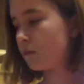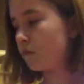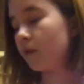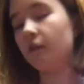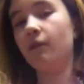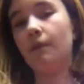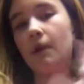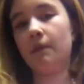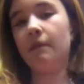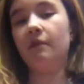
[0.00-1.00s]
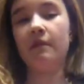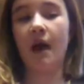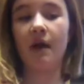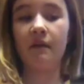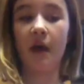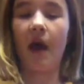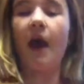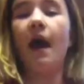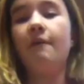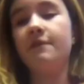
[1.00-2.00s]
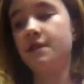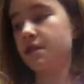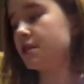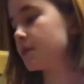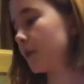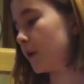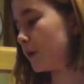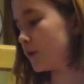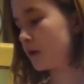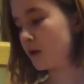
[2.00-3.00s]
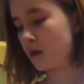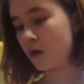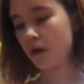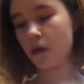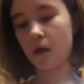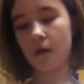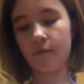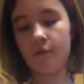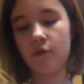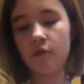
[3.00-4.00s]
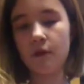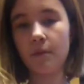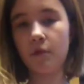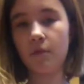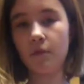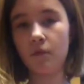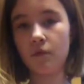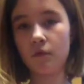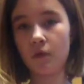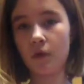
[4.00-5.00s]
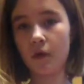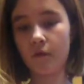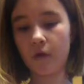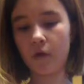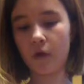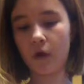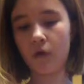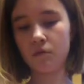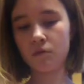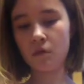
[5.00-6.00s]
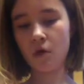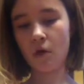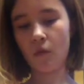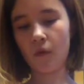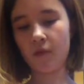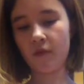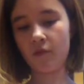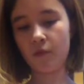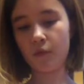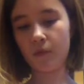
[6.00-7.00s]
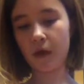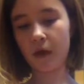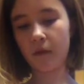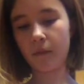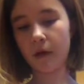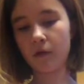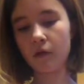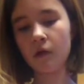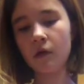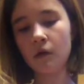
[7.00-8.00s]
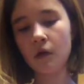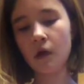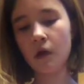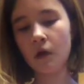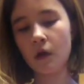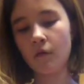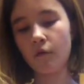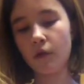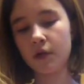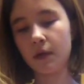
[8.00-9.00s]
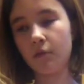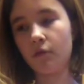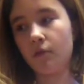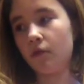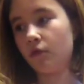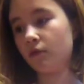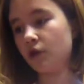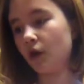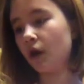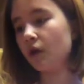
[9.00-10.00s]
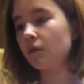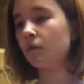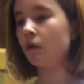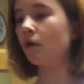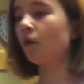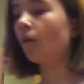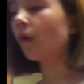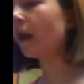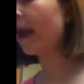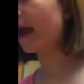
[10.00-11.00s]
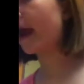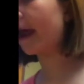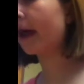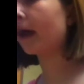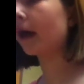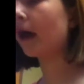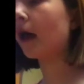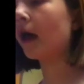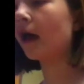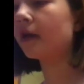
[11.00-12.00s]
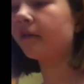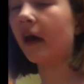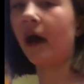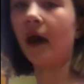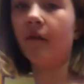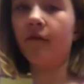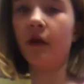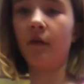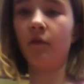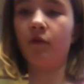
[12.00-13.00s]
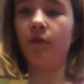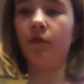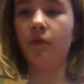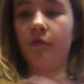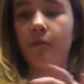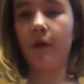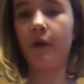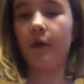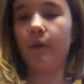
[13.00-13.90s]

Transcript: but if you want to be exact, a half a teaspoon. 2 tablespoons of cocoa, 1 teaspoon baking powder, 4 tablespoons of sugar, 1 egg, and a half tablespoon of butter.